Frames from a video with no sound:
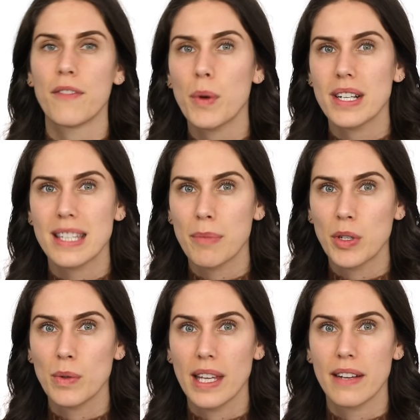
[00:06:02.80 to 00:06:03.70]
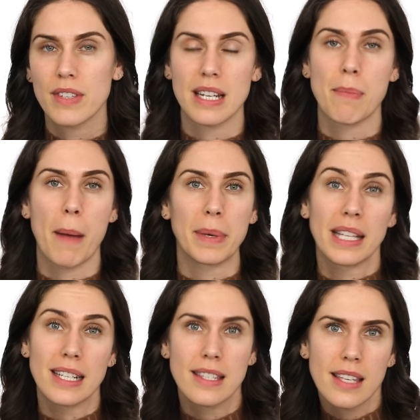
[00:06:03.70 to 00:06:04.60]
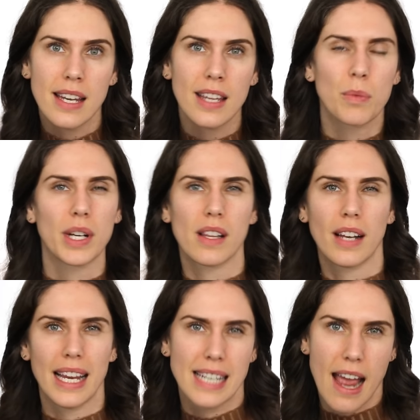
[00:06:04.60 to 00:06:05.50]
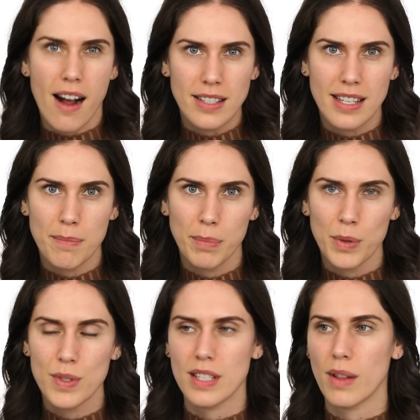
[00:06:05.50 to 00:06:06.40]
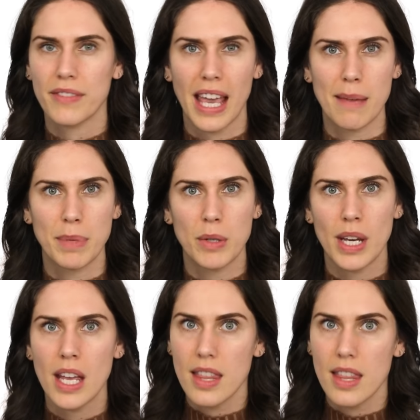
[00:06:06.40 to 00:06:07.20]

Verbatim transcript: If you are someone who lives in a populated city, you want a little antioxidant boost, you love K-Beauty,